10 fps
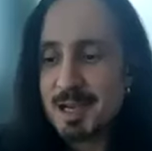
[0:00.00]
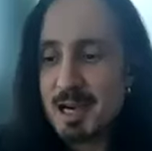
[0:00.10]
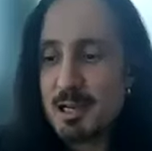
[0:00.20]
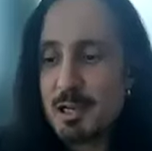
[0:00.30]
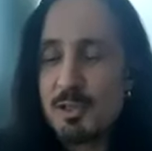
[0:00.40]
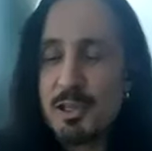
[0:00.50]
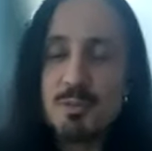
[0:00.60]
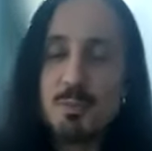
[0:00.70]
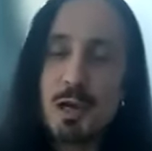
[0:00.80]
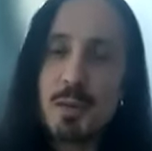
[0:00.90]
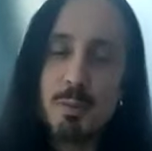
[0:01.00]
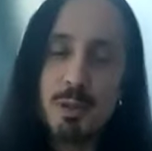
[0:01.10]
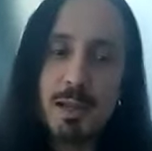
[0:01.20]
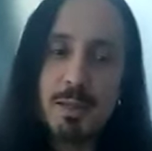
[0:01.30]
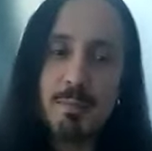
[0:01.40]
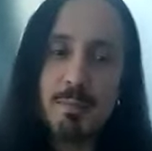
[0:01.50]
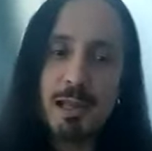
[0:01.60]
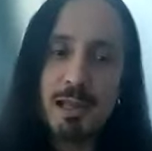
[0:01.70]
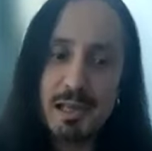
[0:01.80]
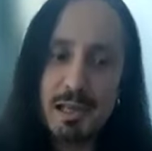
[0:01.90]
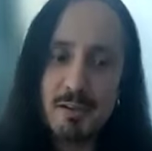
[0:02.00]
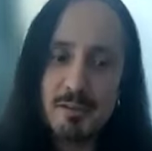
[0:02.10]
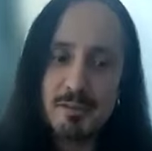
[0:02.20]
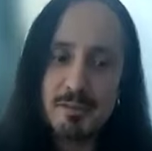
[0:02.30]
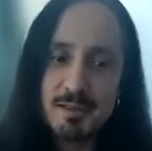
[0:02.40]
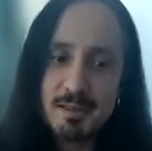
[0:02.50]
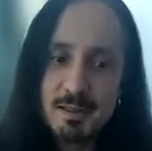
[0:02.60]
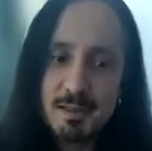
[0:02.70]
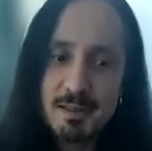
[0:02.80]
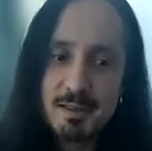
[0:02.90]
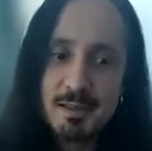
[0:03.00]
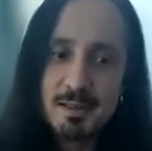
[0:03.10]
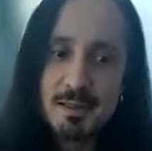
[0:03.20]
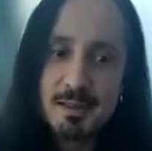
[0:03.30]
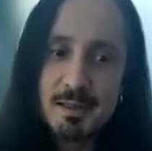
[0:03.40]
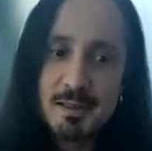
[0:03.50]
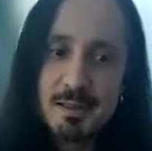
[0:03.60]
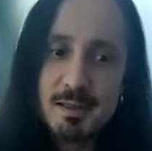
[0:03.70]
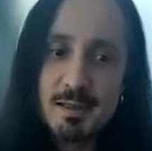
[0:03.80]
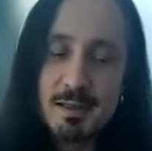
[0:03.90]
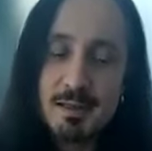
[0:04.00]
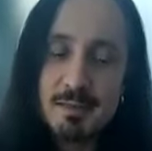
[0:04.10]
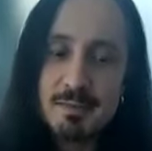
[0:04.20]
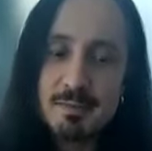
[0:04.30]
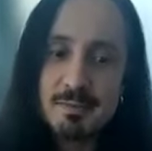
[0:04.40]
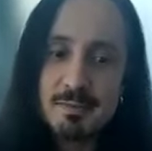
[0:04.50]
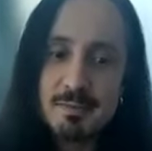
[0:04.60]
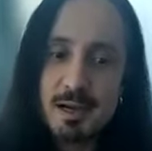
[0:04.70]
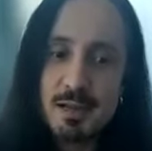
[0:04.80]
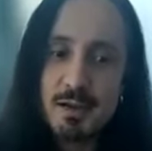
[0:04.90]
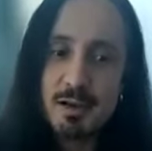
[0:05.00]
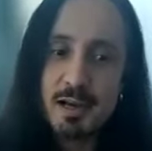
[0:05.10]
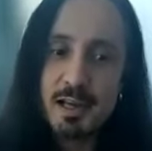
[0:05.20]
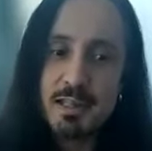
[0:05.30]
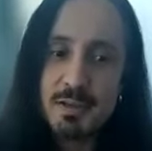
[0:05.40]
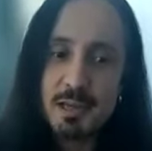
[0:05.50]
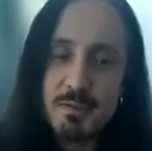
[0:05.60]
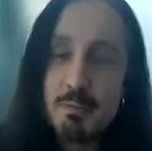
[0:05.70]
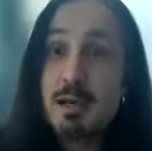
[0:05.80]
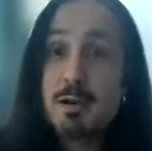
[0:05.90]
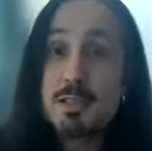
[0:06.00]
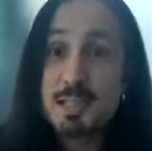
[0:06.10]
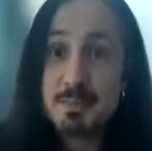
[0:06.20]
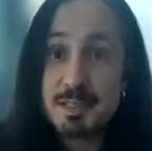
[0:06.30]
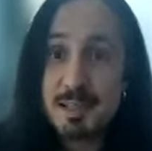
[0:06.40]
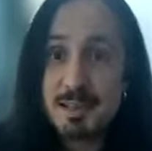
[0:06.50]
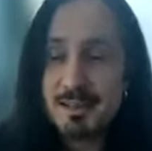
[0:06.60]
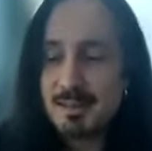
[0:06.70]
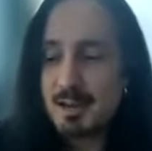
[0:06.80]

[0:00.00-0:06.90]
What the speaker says: I don't know. There's probably plenty of uh, other guys to give better tips than